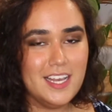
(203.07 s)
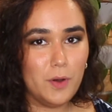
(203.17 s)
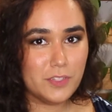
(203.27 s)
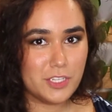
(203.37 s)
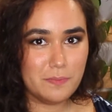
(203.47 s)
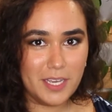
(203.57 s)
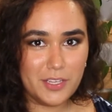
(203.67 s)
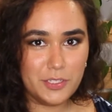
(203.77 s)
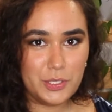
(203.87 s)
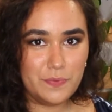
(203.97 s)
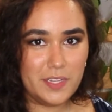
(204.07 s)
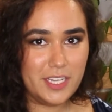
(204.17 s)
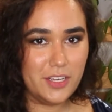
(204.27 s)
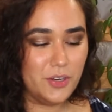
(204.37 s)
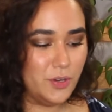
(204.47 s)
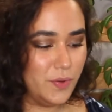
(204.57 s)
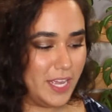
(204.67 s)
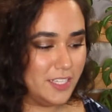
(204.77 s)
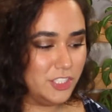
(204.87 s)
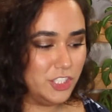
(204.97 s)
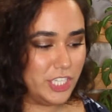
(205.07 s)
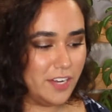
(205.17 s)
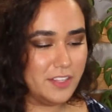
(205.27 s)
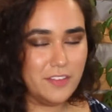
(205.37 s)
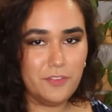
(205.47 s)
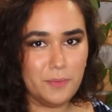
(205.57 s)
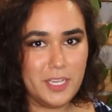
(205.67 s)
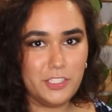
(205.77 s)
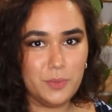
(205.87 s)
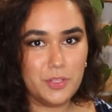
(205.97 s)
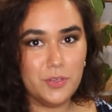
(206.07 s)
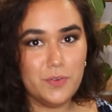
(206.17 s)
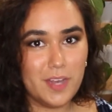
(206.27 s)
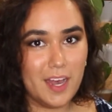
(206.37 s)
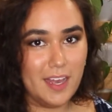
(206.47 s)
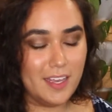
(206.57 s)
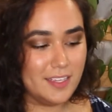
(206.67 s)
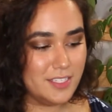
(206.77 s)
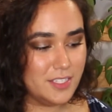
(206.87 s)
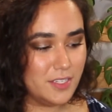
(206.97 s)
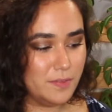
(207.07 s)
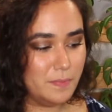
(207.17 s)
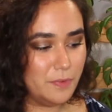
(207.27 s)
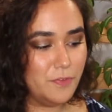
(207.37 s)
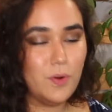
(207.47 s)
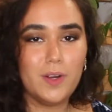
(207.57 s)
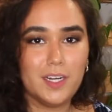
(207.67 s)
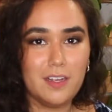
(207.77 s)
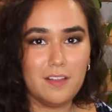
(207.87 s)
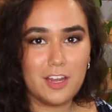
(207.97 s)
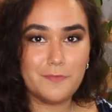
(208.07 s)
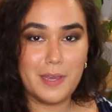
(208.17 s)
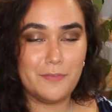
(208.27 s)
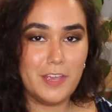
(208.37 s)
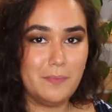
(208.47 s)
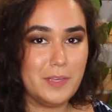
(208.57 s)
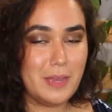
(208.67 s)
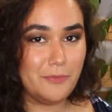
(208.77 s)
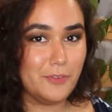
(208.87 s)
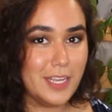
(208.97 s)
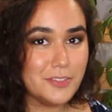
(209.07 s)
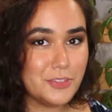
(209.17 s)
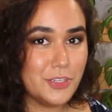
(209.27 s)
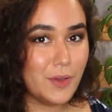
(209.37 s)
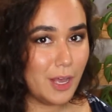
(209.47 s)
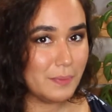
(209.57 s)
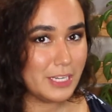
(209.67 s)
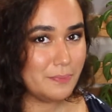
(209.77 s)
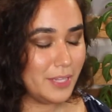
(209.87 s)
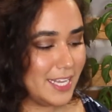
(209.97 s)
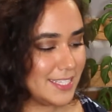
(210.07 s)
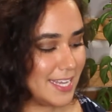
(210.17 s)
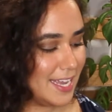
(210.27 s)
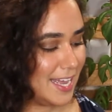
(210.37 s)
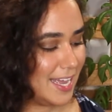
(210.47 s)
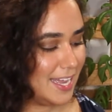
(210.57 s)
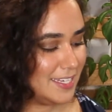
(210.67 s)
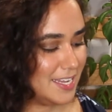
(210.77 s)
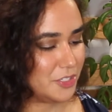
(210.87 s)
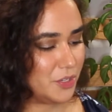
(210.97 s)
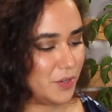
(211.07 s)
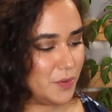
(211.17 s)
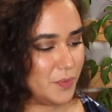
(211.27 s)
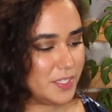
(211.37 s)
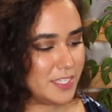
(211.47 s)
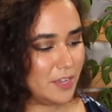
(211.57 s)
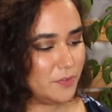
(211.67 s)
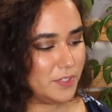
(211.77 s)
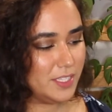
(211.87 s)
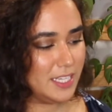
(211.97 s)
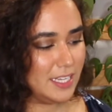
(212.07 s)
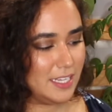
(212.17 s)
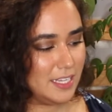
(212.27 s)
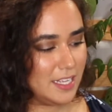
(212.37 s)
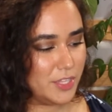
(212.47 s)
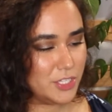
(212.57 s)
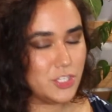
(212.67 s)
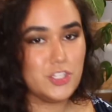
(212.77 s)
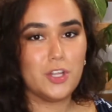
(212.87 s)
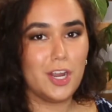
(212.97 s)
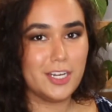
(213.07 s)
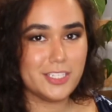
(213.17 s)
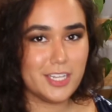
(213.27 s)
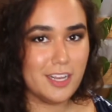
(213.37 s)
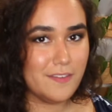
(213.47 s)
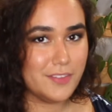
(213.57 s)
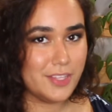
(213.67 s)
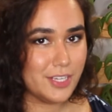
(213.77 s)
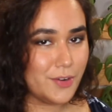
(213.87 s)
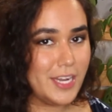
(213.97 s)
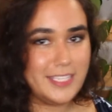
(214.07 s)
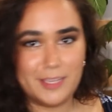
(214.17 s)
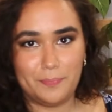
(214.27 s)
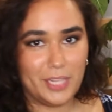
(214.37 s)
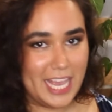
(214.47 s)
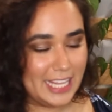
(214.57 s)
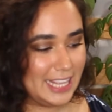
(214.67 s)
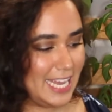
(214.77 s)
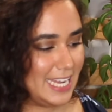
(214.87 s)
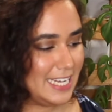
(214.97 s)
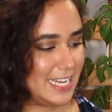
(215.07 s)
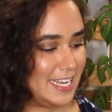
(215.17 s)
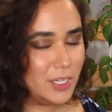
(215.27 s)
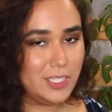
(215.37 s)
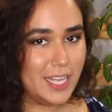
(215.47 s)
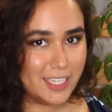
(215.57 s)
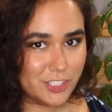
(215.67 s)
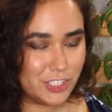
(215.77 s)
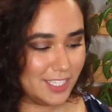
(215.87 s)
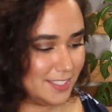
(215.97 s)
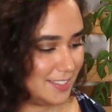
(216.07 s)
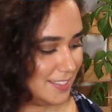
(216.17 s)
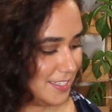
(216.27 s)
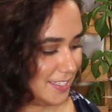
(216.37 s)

posted my YouTube video and shared the information with you guys before a lot of my family, my friends knew how many plants I had. So it was definitely the start of the crazy plant lady collection